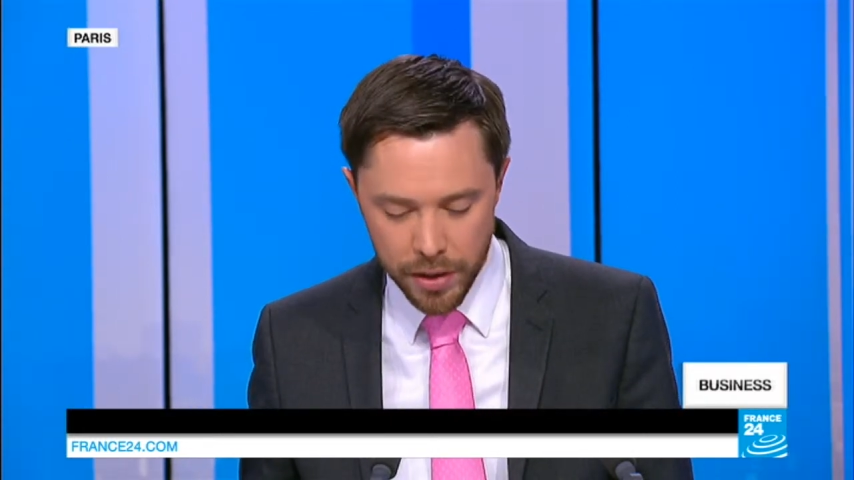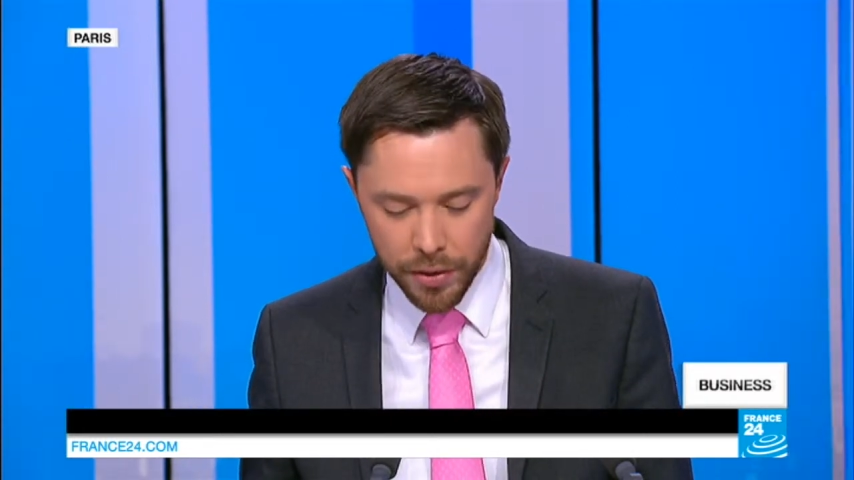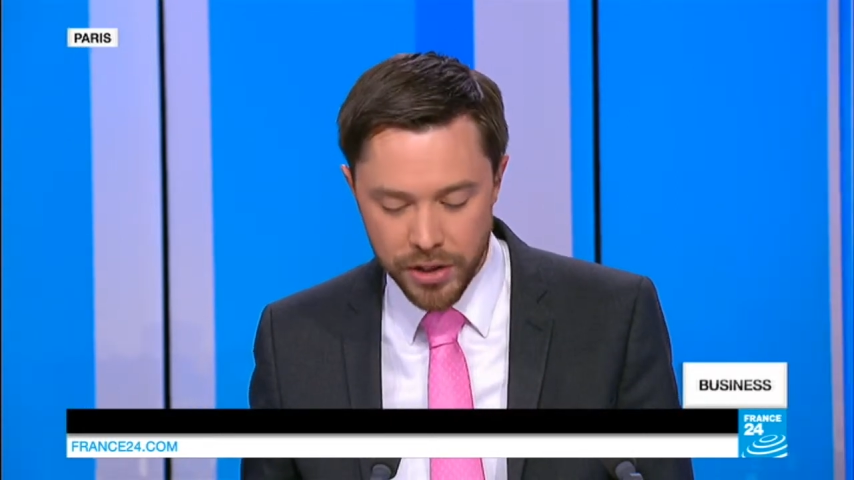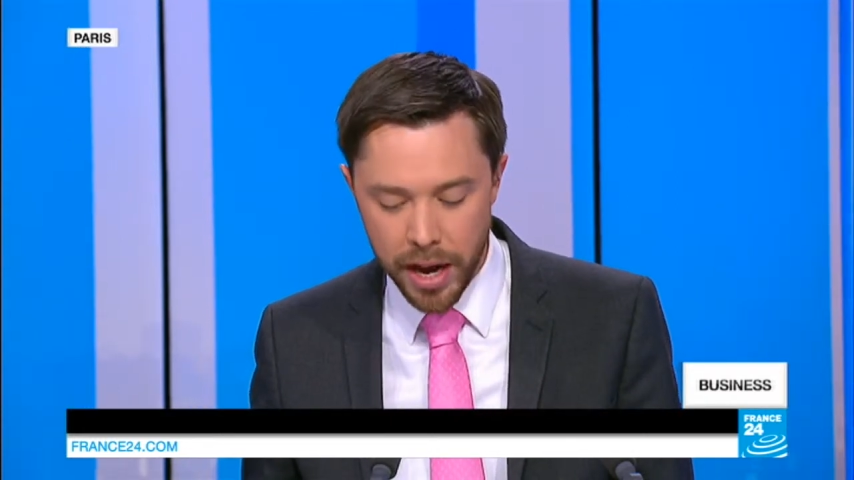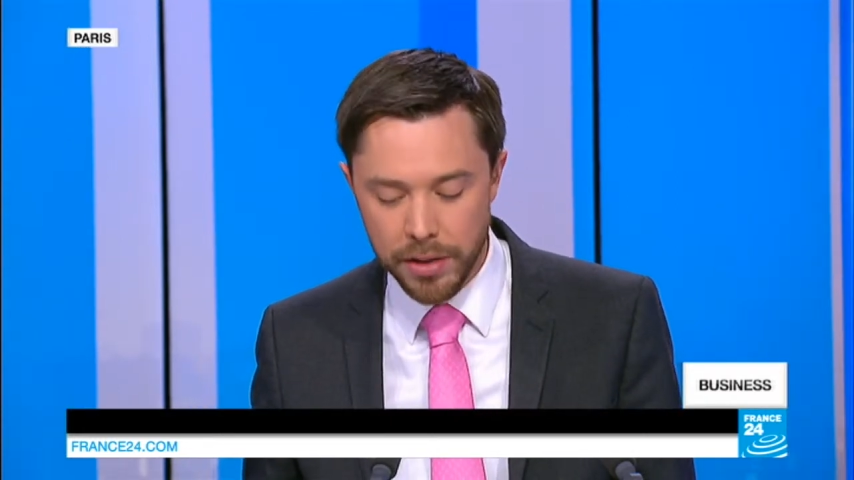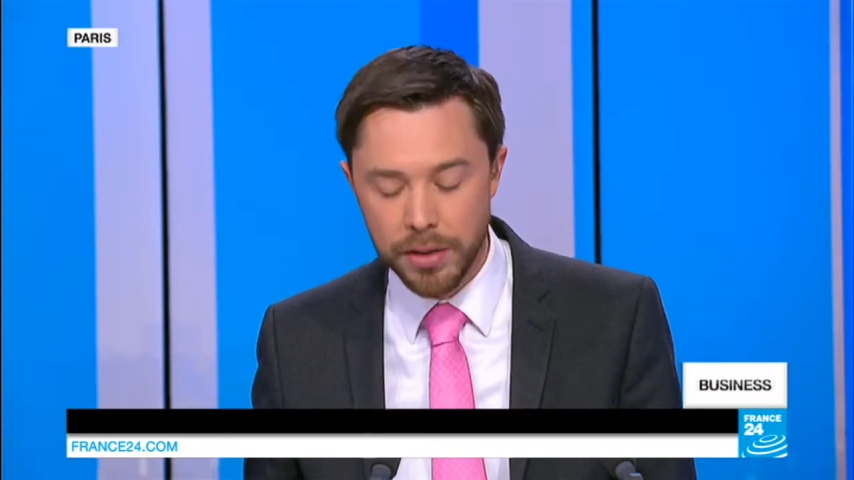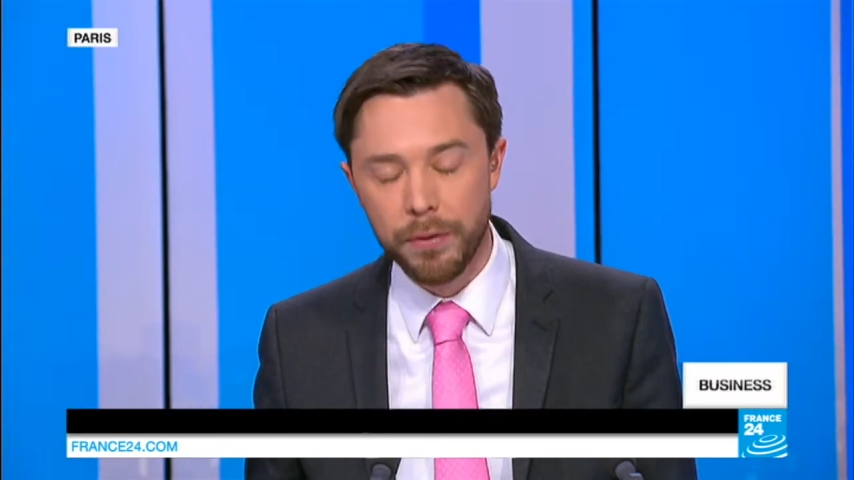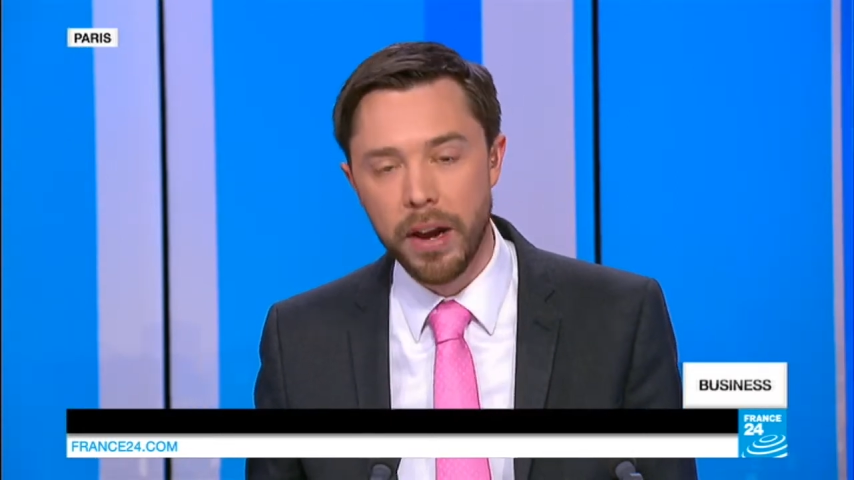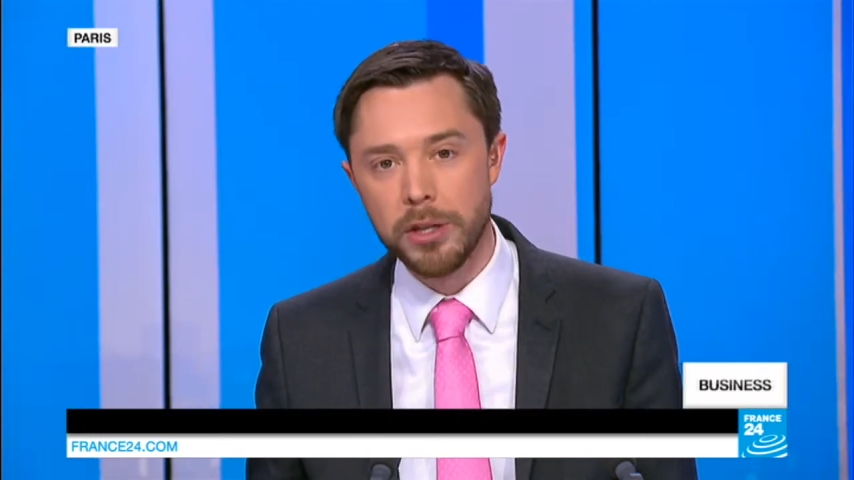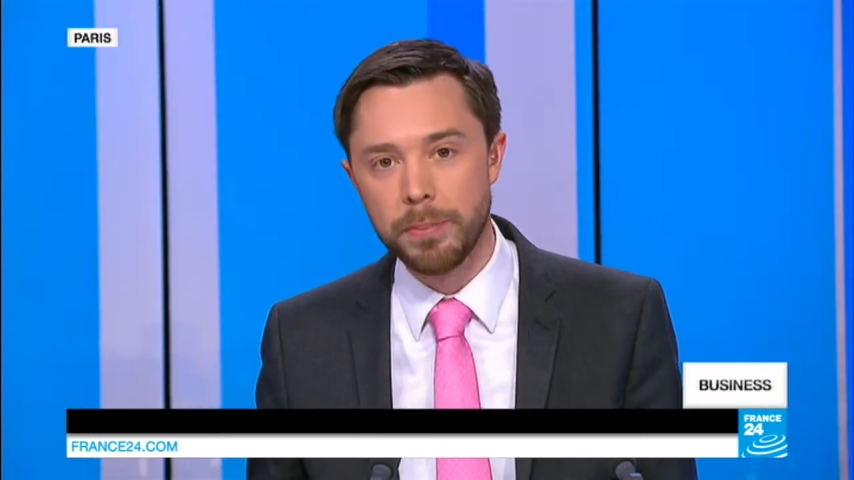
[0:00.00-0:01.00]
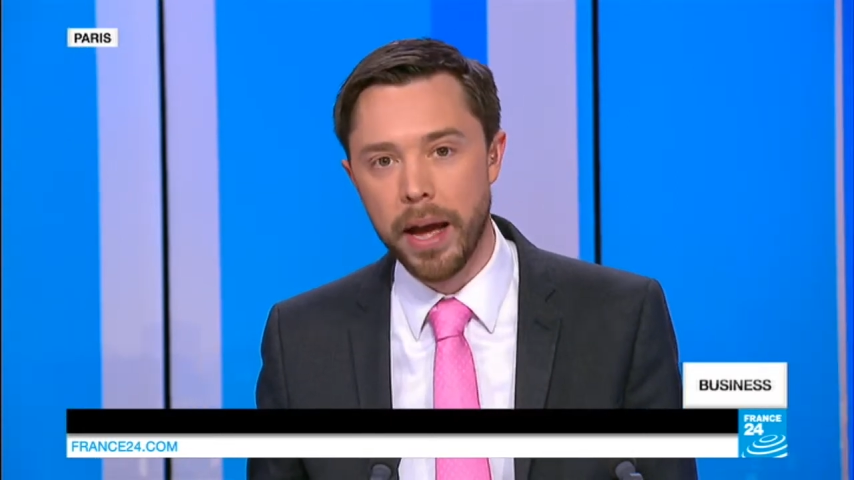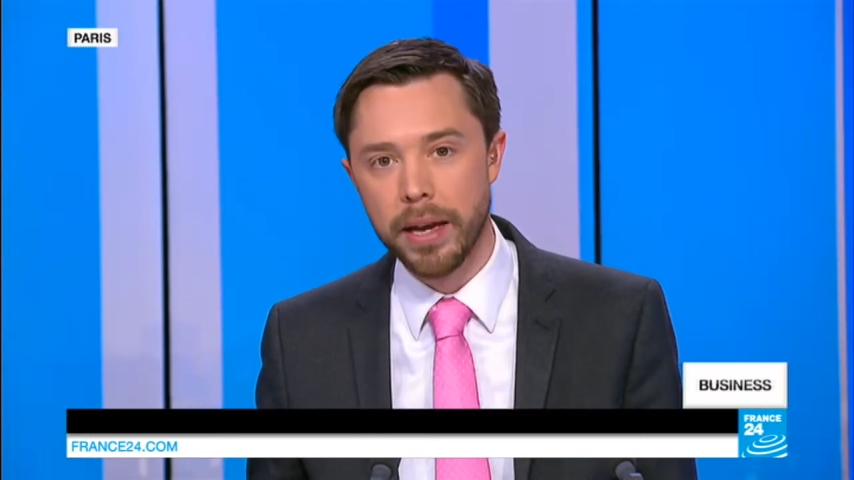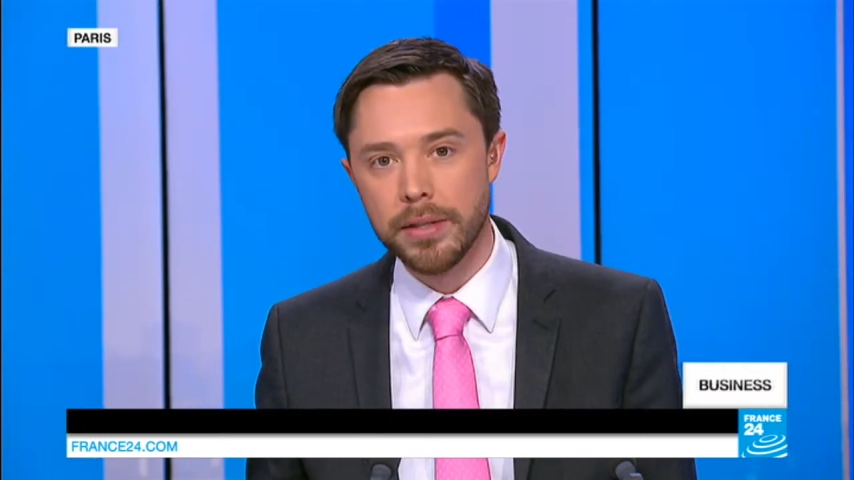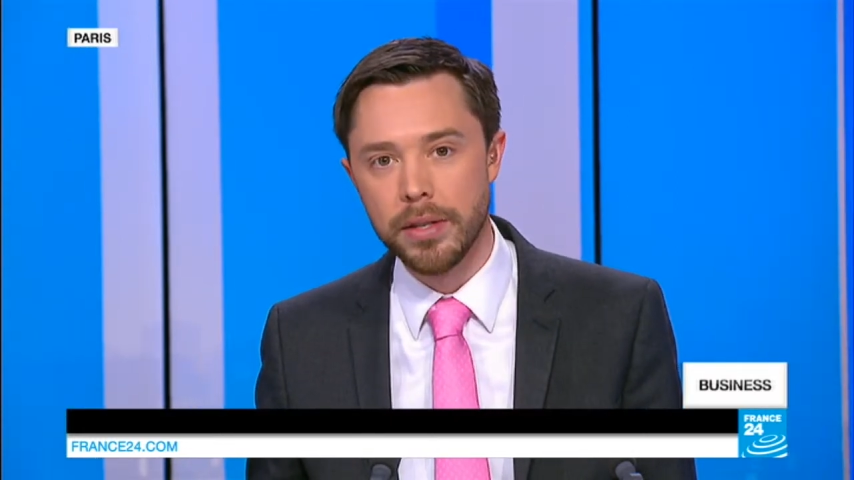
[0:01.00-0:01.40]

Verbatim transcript: And shares in the French bank